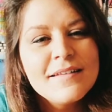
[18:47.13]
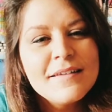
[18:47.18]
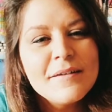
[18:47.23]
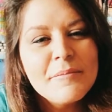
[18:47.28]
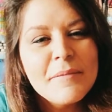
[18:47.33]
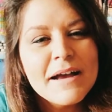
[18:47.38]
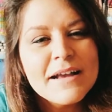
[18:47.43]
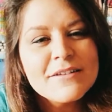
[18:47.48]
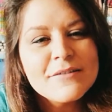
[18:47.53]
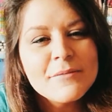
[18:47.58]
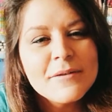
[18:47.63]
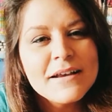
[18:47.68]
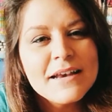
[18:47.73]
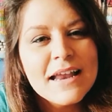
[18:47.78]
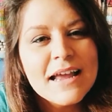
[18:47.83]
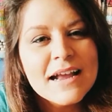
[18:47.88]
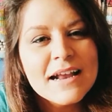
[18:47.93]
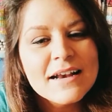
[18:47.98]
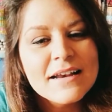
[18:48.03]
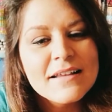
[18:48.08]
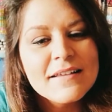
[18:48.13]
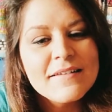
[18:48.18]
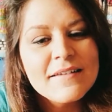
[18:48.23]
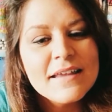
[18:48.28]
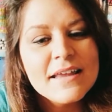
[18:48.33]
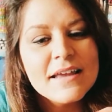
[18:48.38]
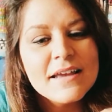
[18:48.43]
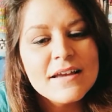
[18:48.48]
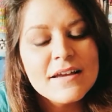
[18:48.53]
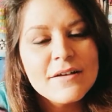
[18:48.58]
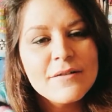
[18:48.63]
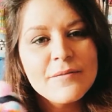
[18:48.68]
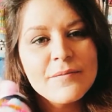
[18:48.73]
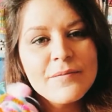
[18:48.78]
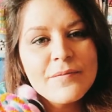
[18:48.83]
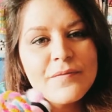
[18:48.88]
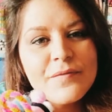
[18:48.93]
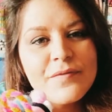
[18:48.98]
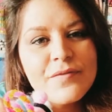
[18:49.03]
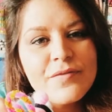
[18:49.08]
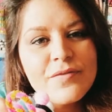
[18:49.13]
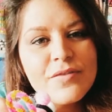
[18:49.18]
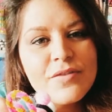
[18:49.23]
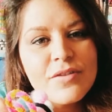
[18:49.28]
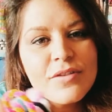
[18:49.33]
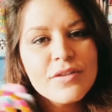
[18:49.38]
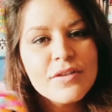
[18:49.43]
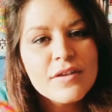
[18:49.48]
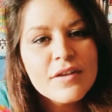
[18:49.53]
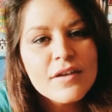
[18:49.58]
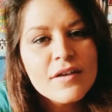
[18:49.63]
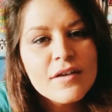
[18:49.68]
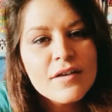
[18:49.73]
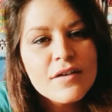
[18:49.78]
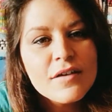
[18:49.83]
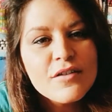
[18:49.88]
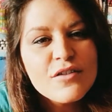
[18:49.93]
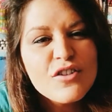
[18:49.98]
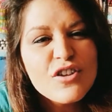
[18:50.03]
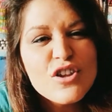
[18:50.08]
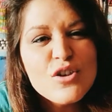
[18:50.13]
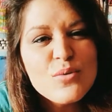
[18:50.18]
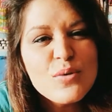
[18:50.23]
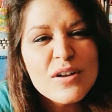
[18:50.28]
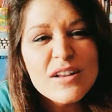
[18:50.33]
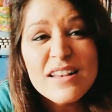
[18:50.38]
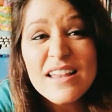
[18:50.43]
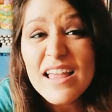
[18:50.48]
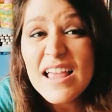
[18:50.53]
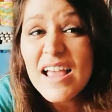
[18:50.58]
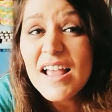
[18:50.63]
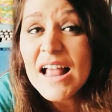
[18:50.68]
to match my necklace here. So you can